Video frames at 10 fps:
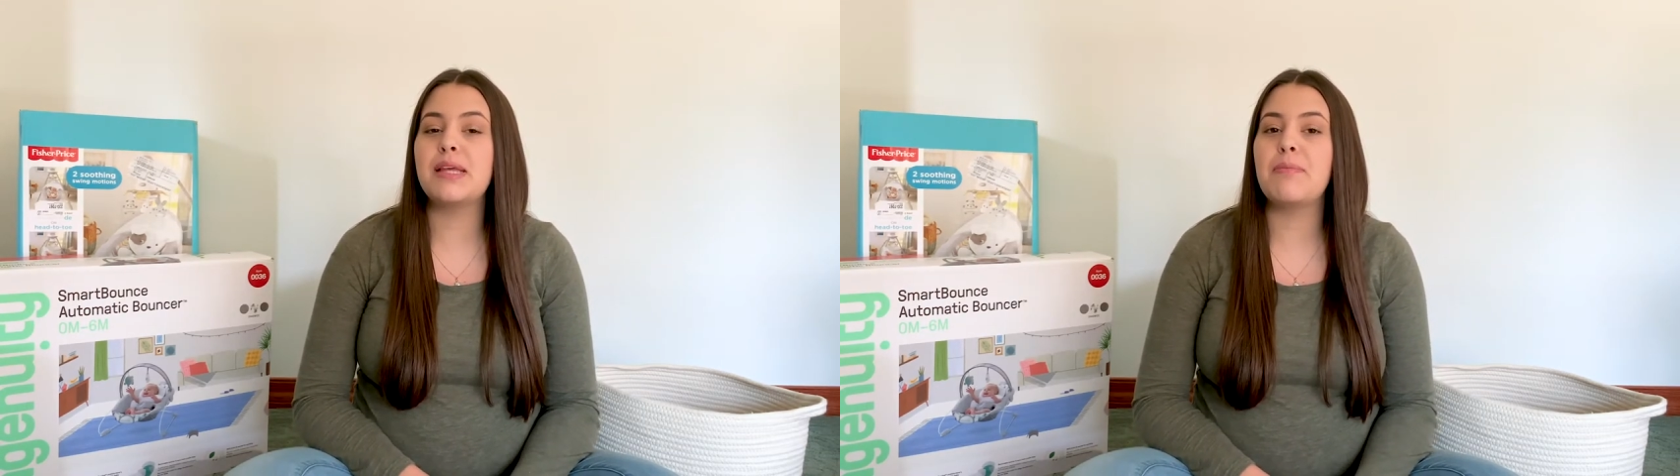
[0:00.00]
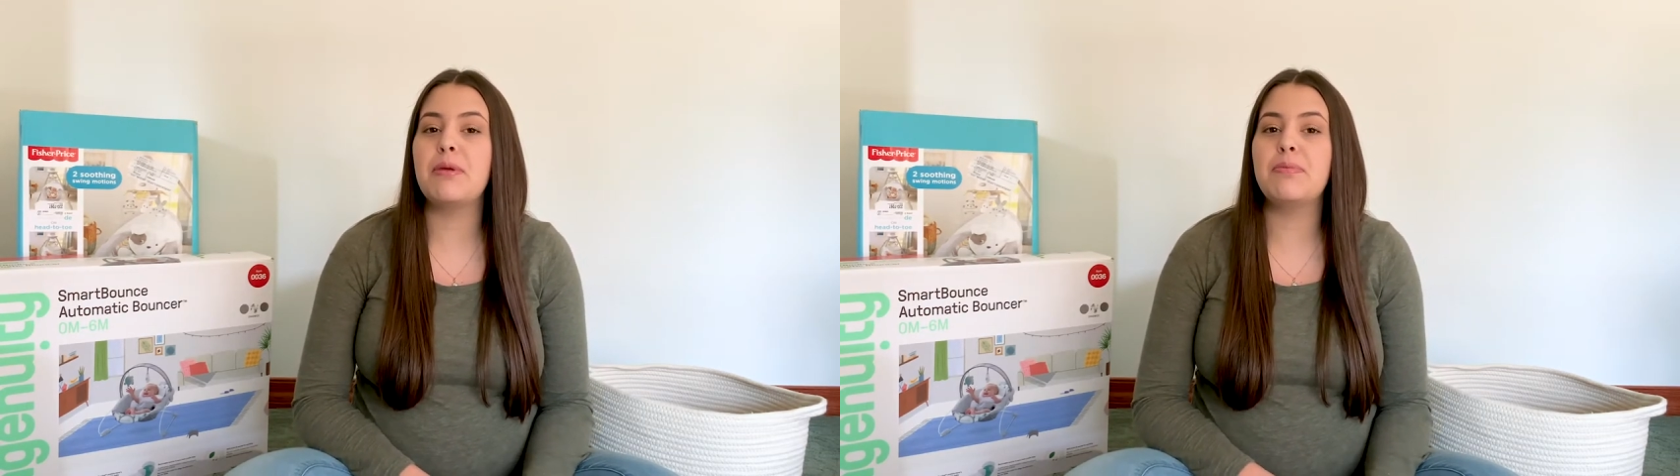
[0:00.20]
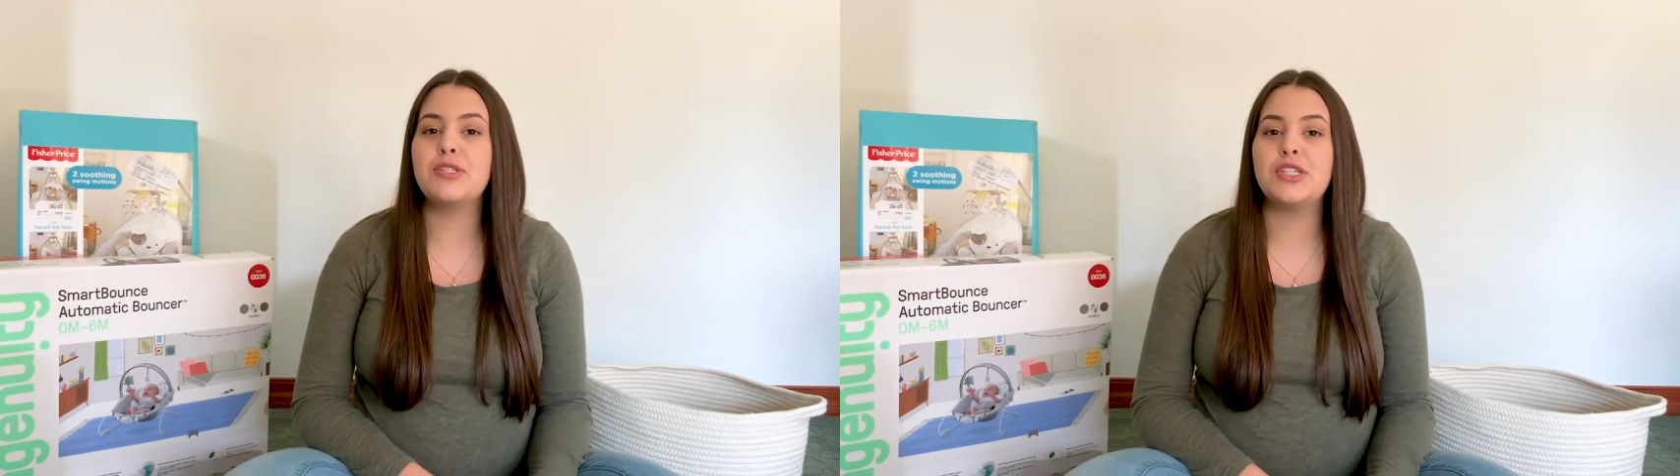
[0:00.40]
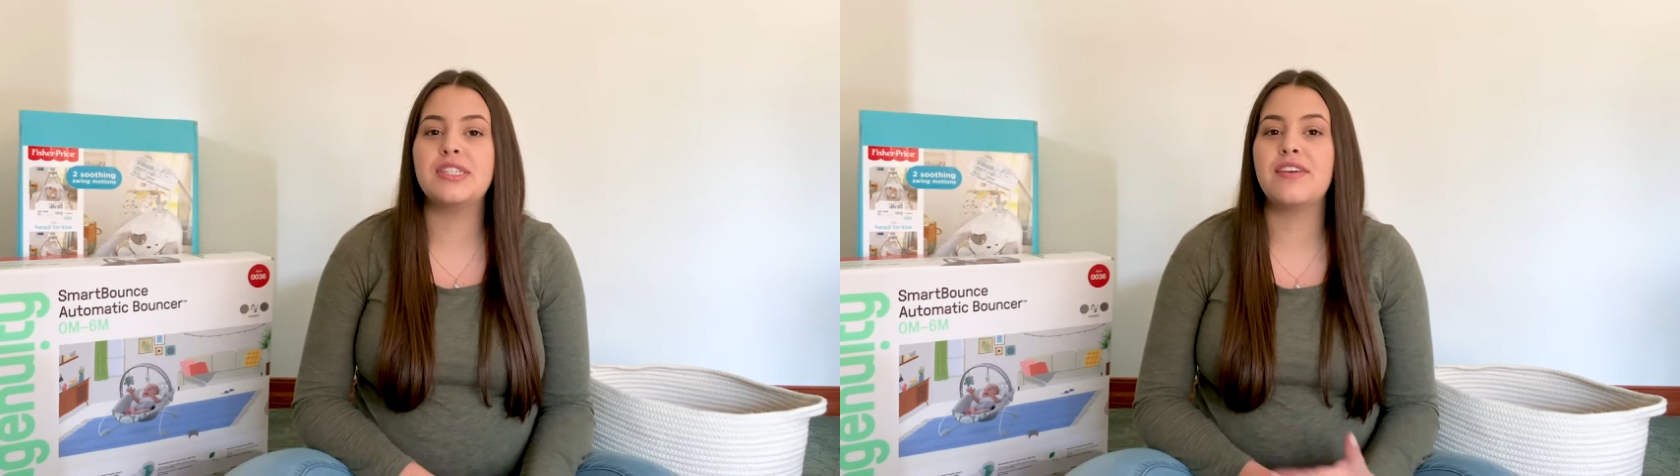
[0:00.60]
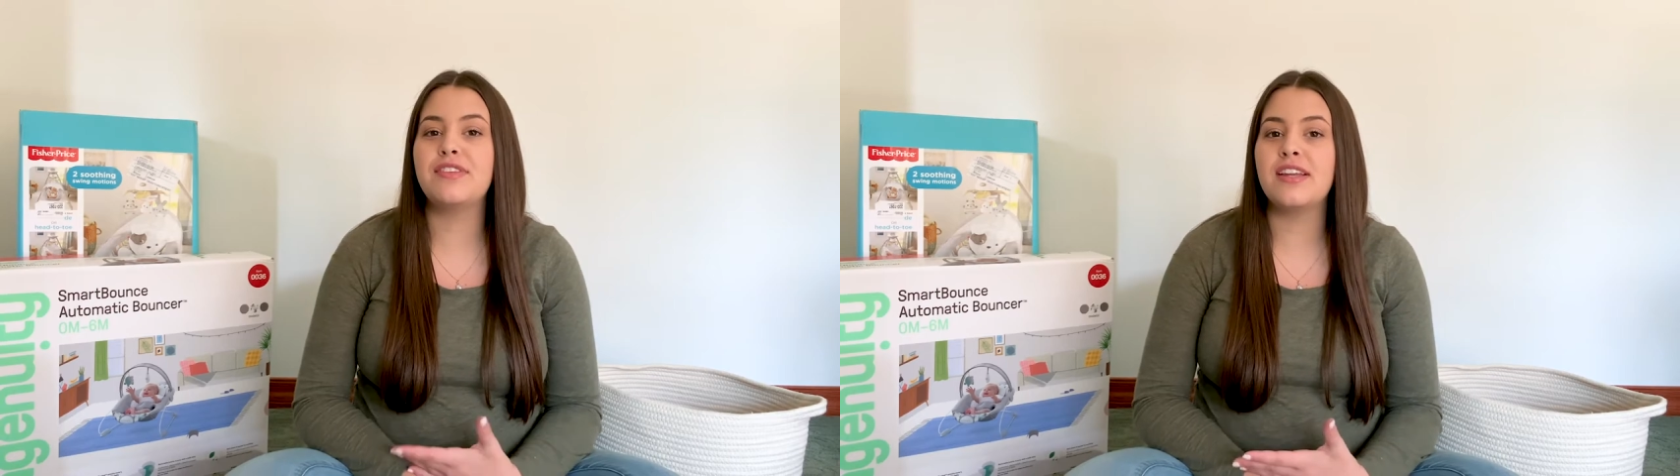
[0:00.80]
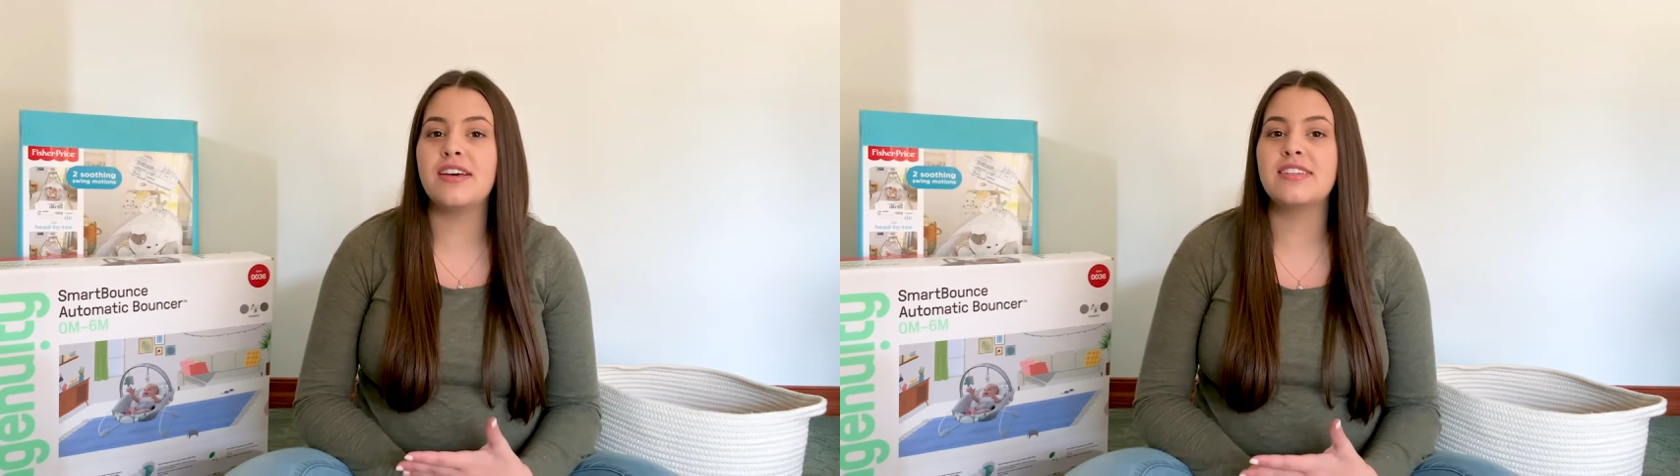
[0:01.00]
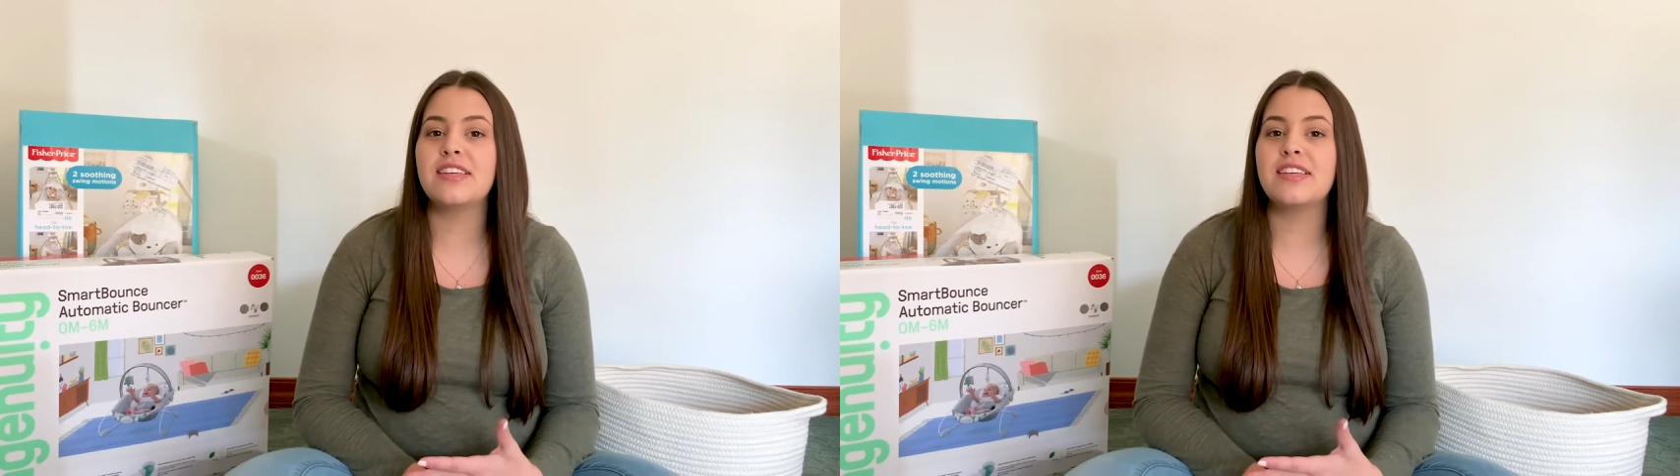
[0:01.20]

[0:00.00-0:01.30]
that people just gifted us,